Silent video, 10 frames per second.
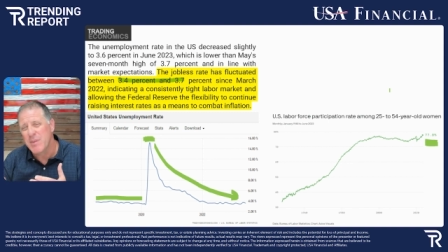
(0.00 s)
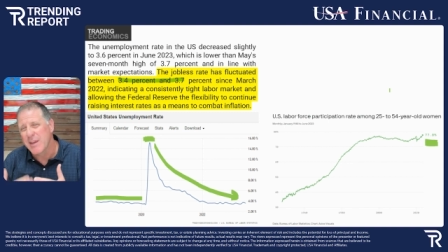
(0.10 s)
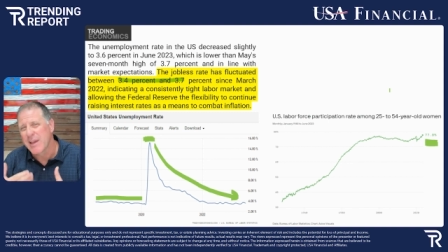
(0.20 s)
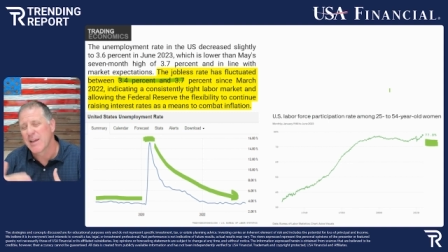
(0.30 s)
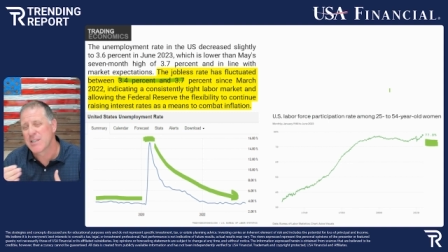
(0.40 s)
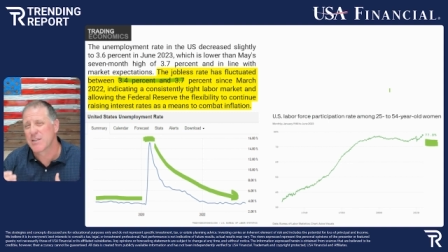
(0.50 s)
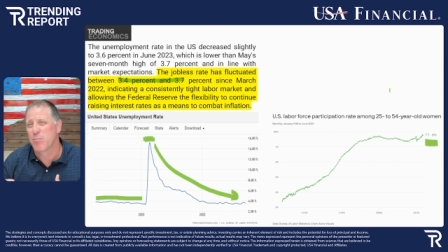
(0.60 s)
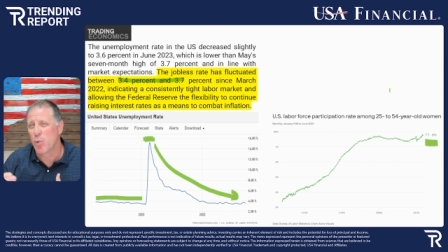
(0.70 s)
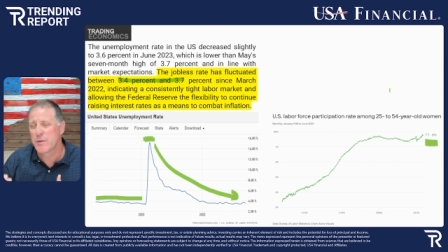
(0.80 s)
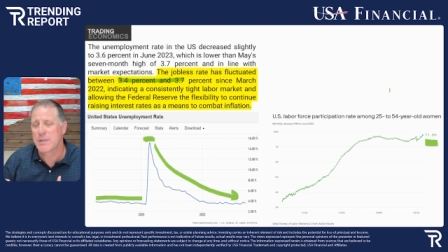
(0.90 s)
it kind of
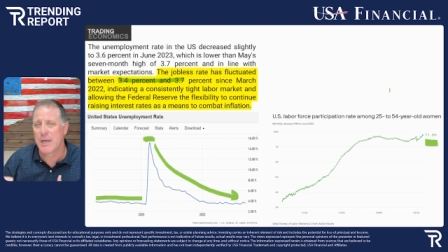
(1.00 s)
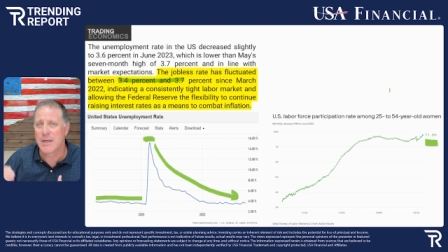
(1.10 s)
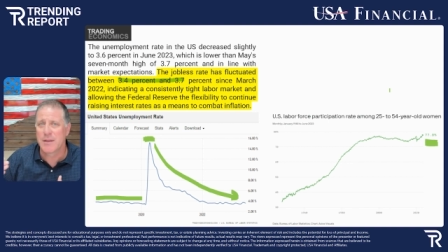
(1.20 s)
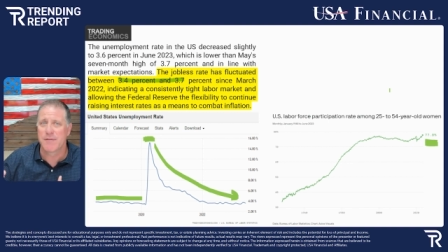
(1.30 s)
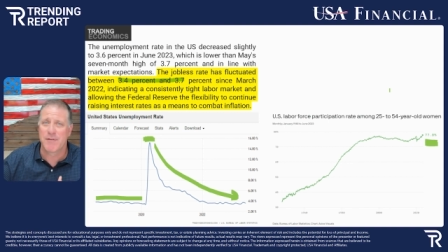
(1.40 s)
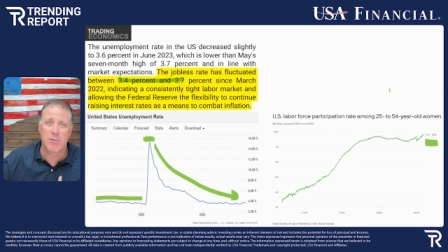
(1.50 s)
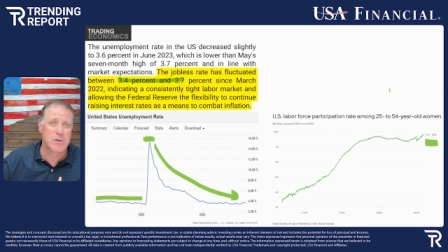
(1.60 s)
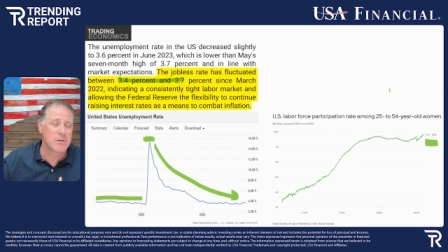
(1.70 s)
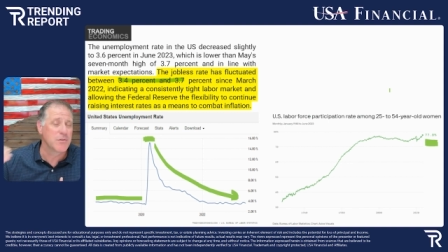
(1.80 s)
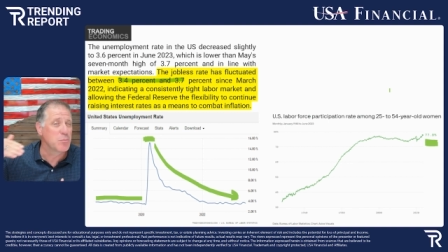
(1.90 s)
supports the idea that the Federal
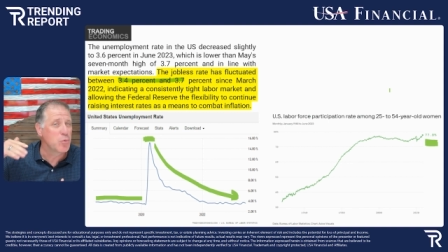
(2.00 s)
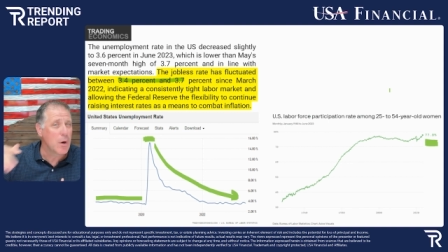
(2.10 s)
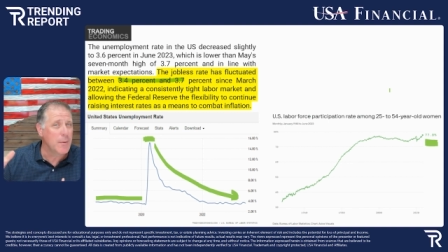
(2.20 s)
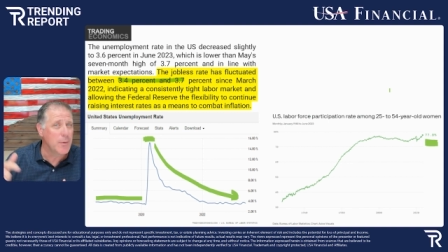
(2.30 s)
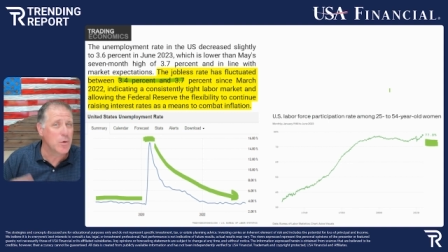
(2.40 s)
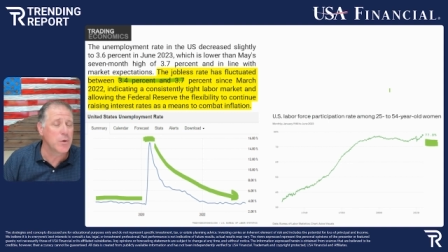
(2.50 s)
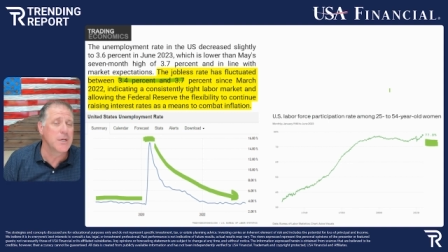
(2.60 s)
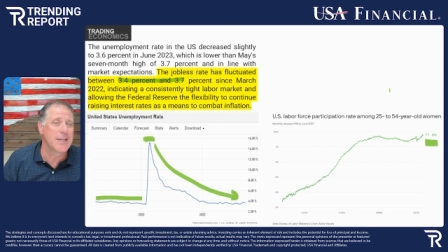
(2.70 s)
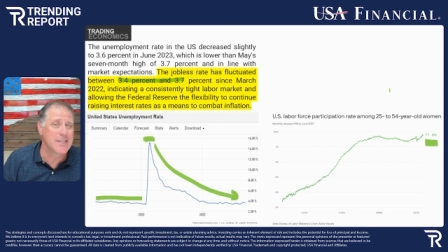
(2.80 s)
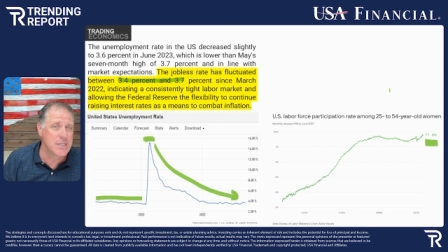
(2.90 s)
Reserve is probably going
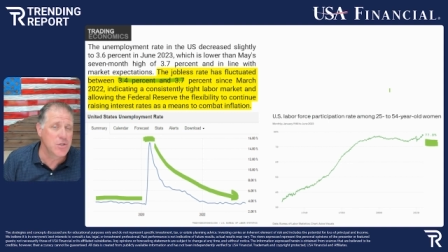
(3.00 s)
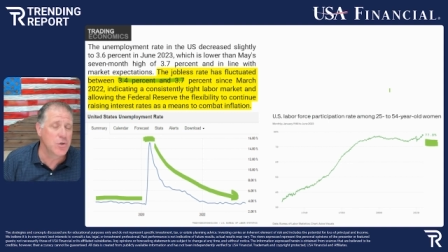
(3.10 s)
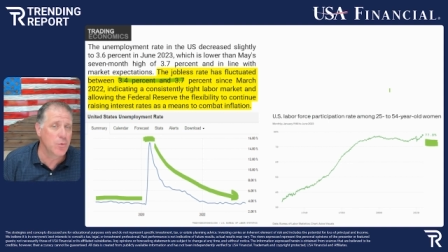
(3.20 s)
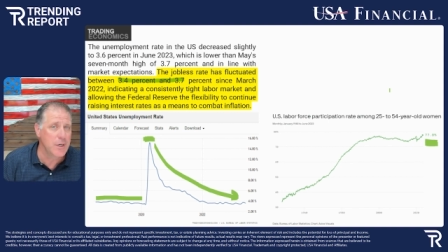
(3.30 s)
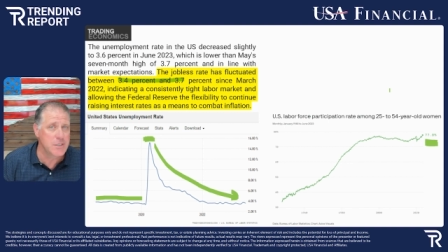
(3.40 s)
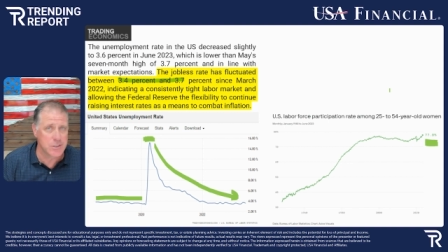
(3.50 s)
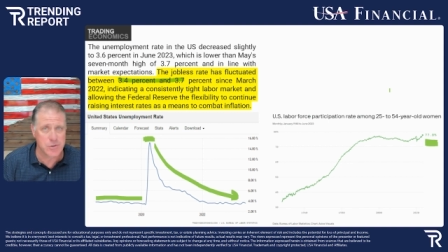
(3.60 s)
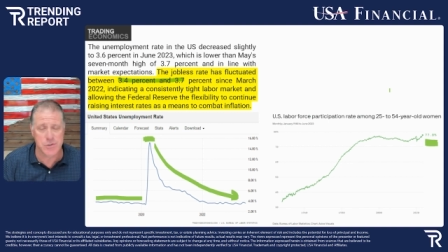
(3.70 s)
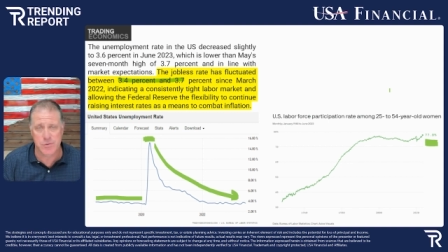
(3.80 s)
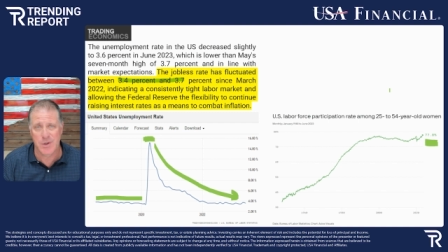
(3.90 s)
to continue to raise
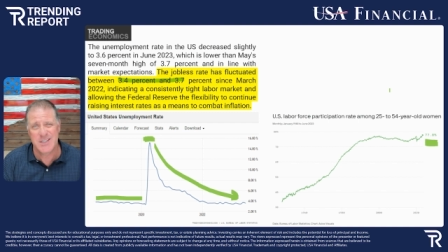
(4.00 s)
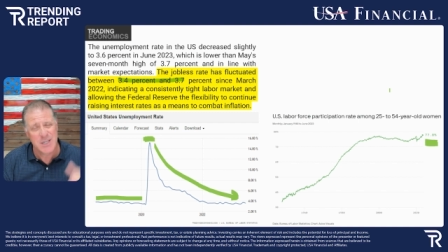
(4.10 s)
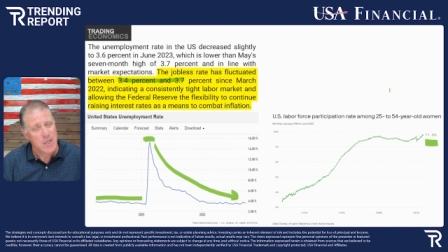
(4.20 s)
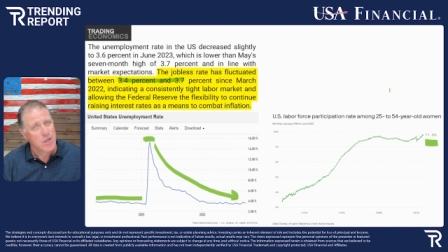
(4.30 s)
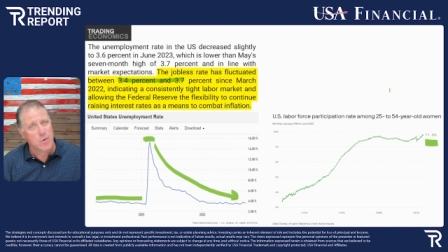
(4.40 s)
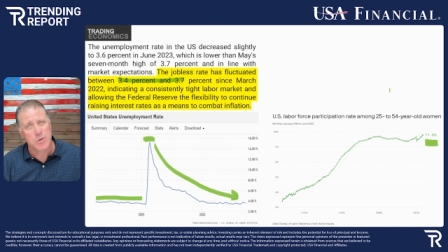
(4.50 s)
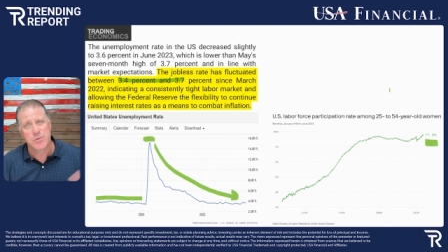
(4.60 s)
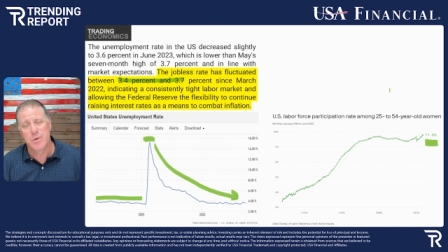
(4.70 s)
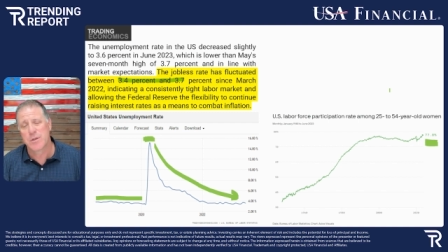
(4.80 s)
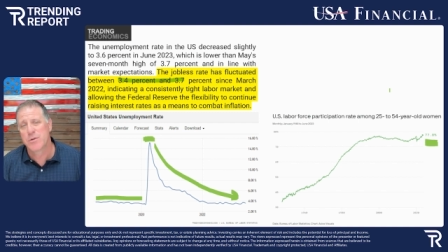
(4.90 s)
interest rates,
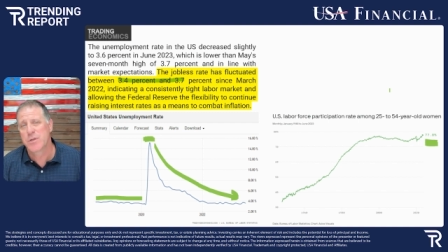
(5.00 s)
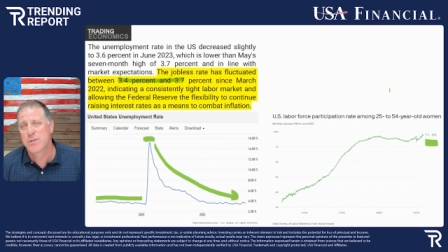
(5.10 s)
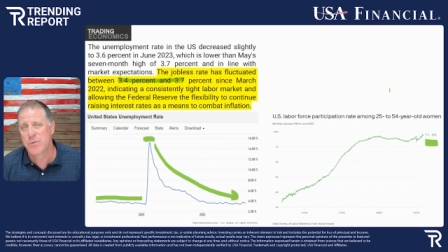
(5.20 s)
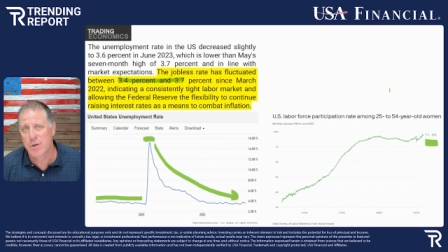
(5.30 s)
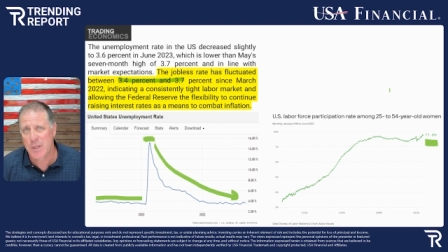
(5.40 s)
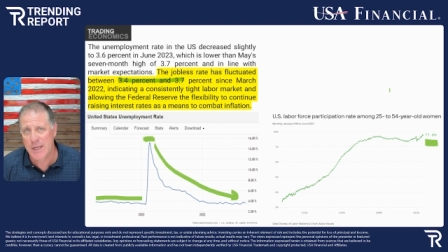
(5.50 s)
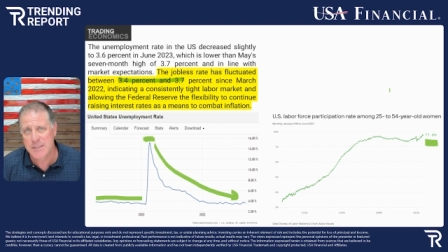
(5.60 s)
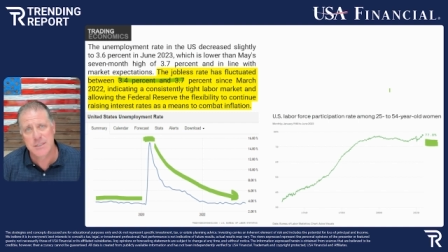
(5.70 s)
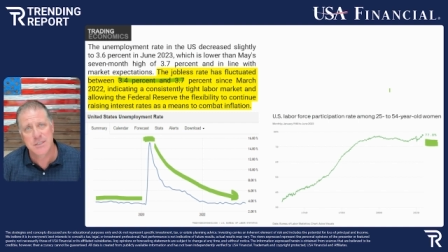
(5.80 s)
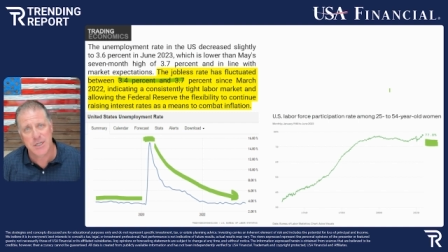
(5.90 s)
which we alluded to in our
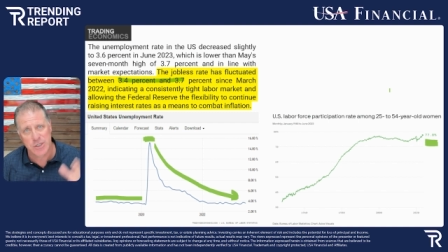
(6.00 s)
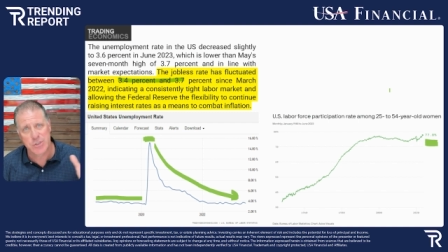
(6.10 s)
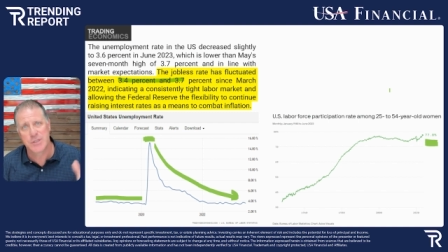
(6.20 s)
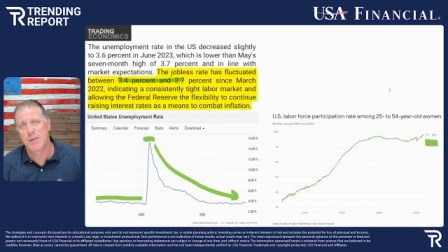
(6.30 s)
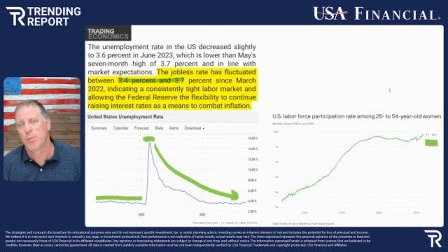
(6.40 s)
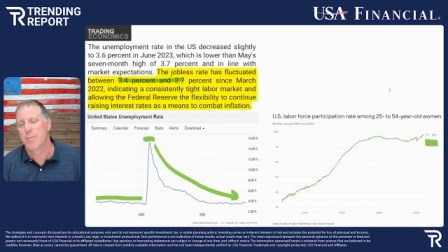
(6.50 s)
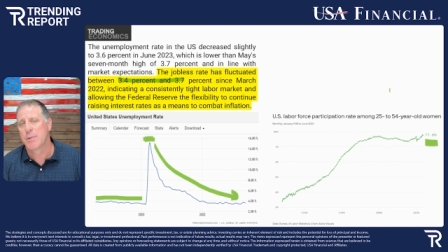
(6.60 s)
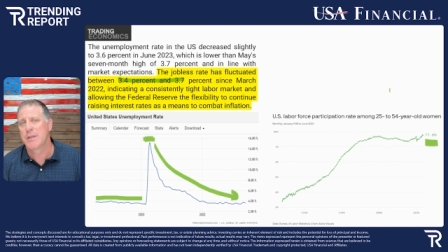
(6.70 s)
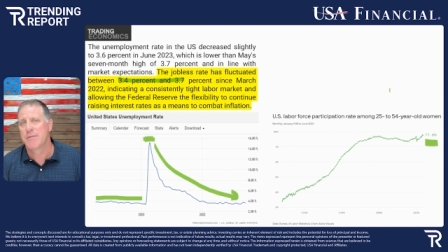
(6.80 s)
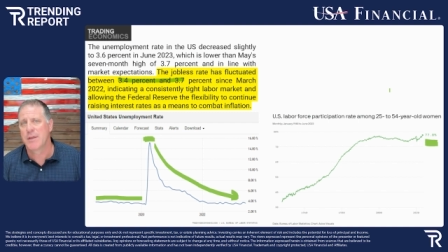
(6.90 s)
last discussion, that we
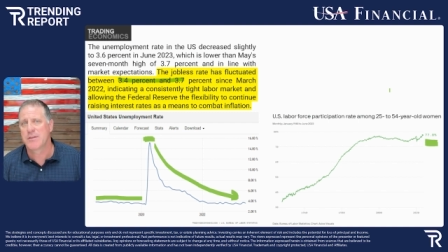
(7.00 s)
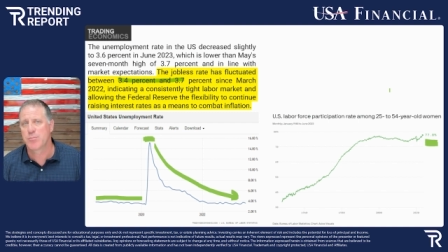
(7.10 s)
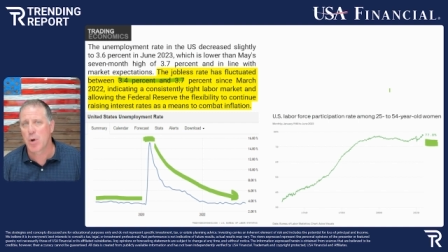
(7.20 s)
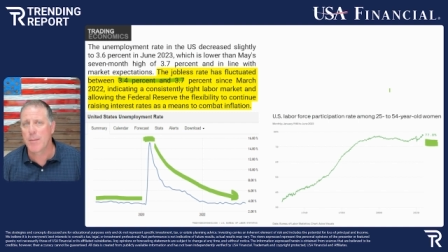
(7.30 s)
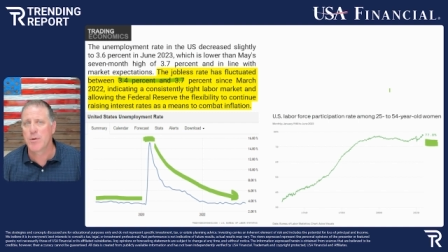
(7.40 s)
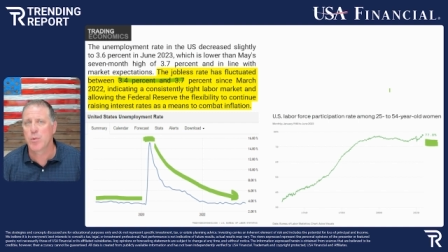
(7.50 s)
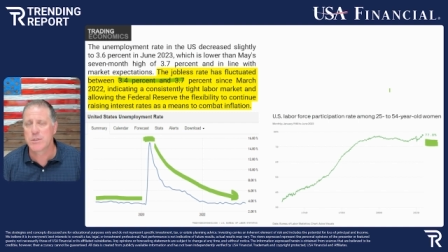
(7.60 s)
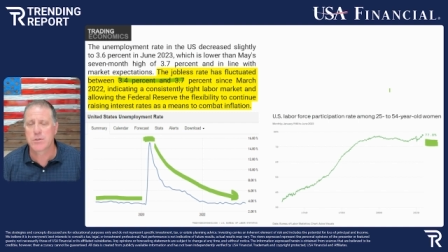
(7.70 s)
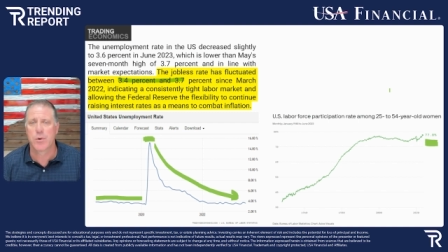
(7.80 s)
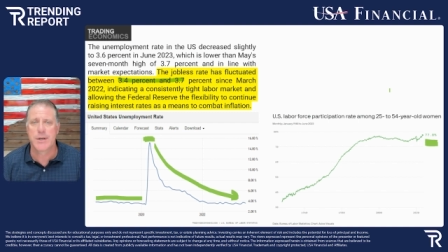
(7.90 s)
believe that's probably
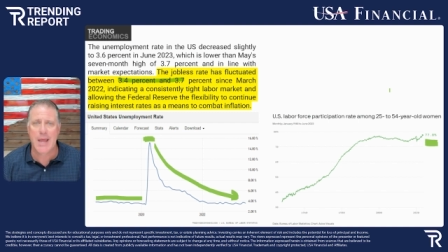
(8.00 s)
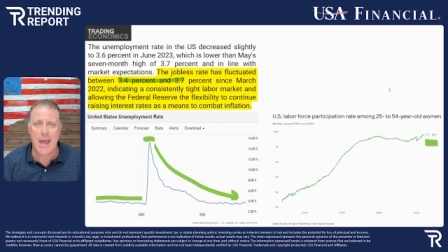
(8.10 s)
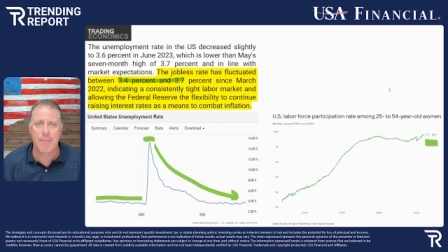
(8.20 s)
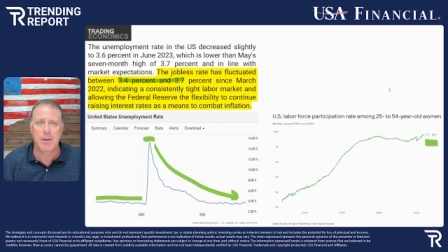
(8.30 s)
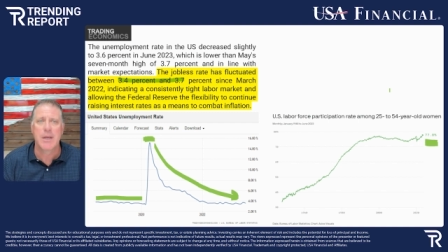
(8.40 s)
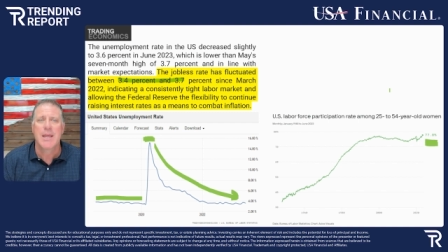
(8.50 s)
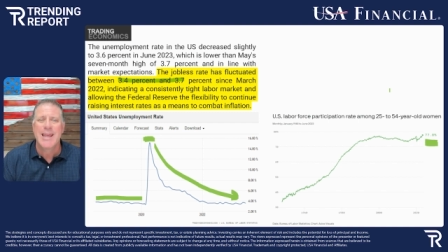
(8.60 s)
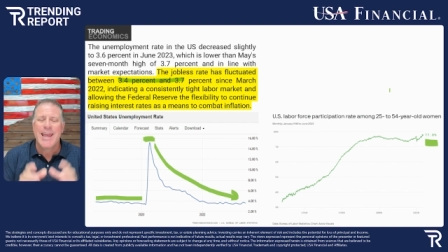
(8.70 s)
what's going to happen.